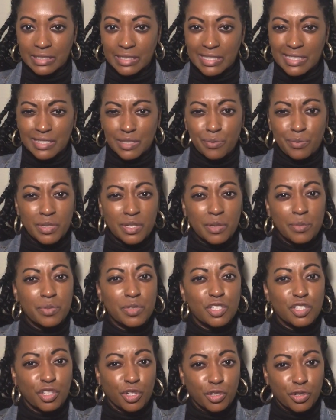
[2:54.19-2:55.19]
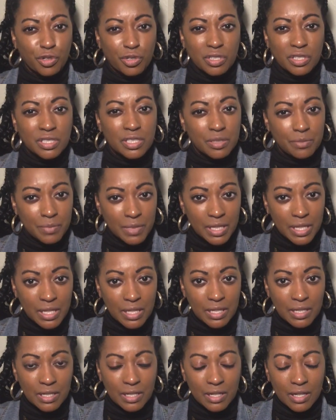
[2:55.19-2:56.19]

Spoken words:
is a bit absurd to me,